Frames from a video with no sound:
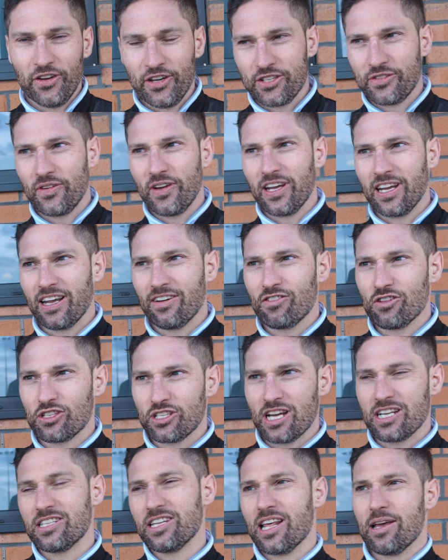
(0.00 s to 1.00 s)
The first thing, I've just
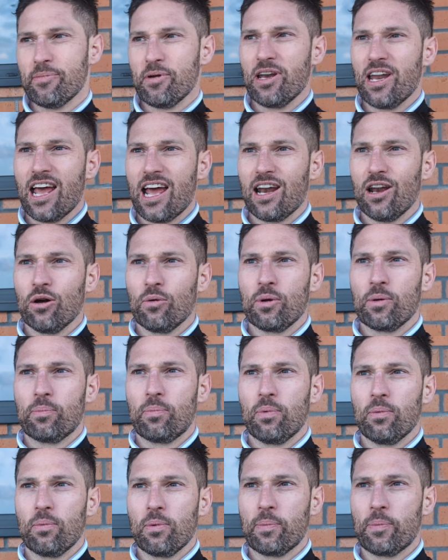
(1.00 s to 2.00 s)
said to them in there, look, we
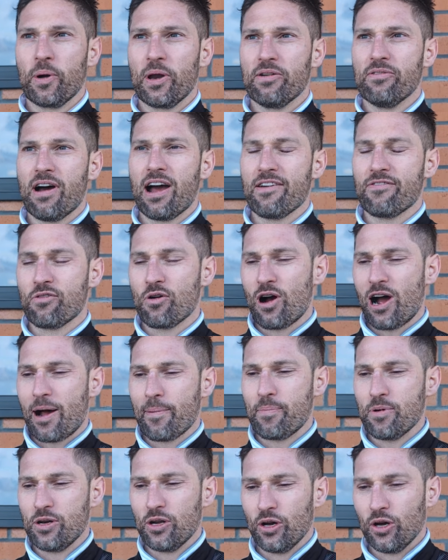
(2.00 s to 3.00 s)
put it right for what
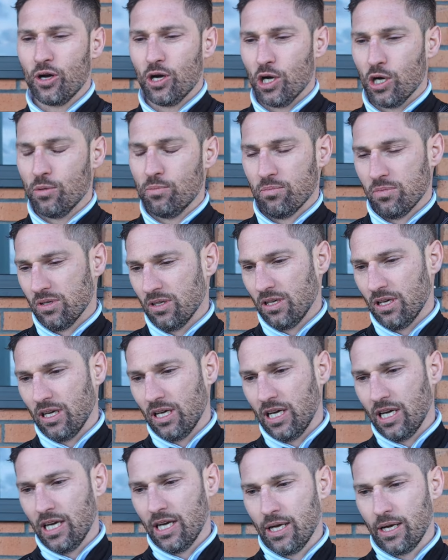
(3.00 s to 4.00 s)
happened at home.
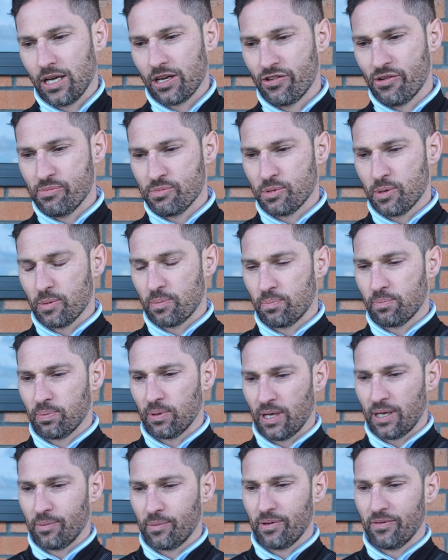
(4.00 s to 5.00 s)
Games we've been
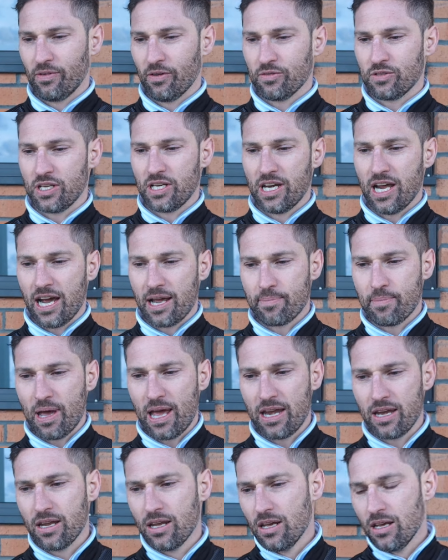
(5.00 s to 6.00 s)
playing with, obviously, 9
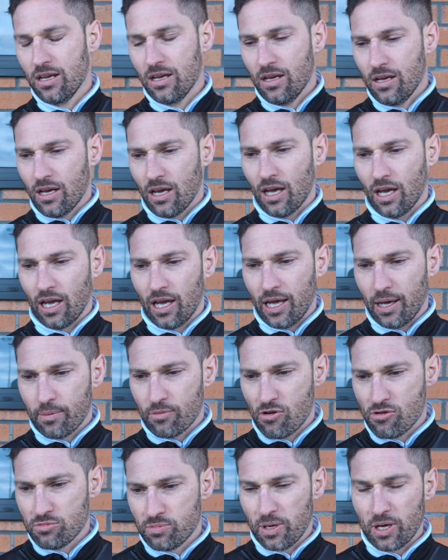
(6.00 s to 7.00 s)
men.
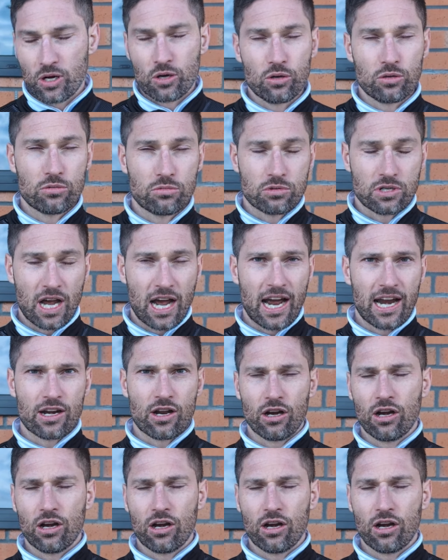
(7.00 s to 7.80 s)
Going to be a good side.